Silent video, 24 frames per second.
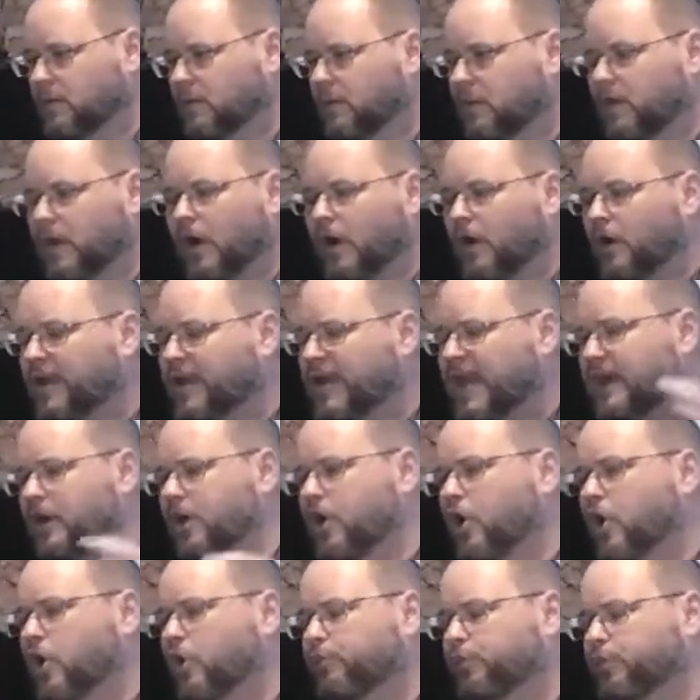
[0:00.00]
No, he had a
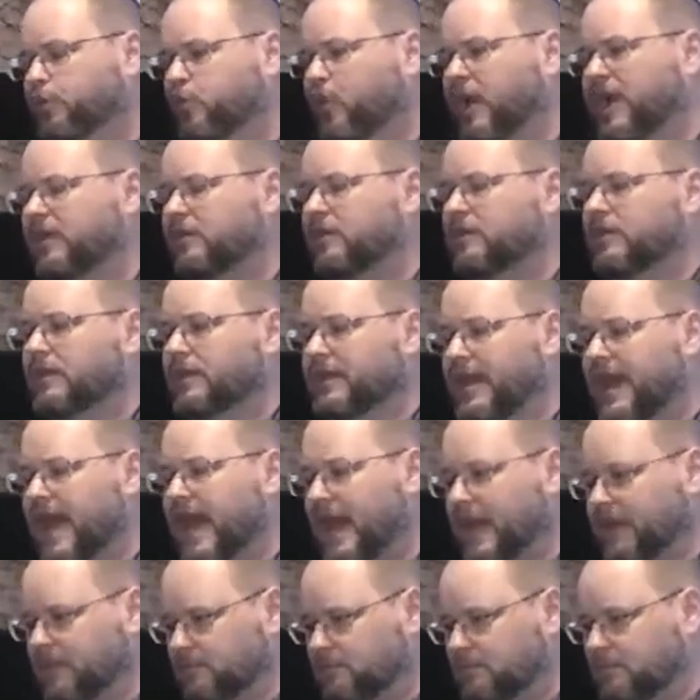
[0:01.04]
hope greater than
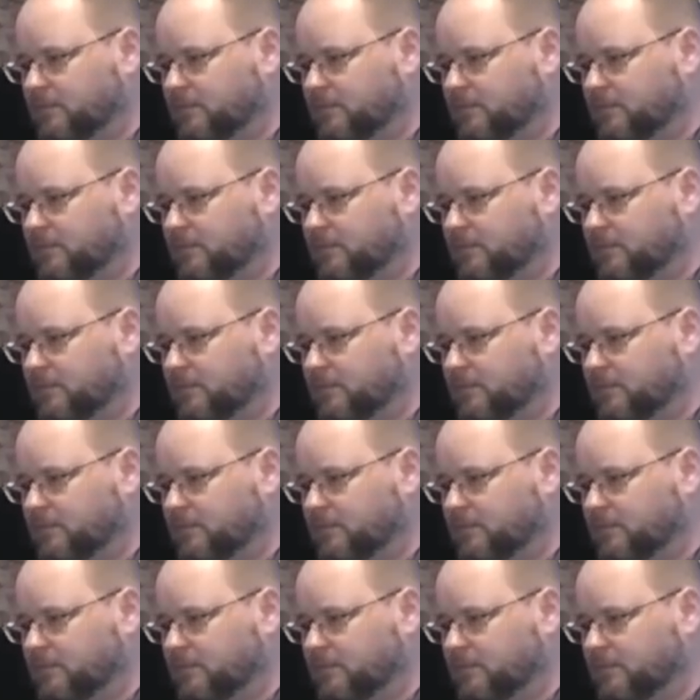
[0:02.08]
that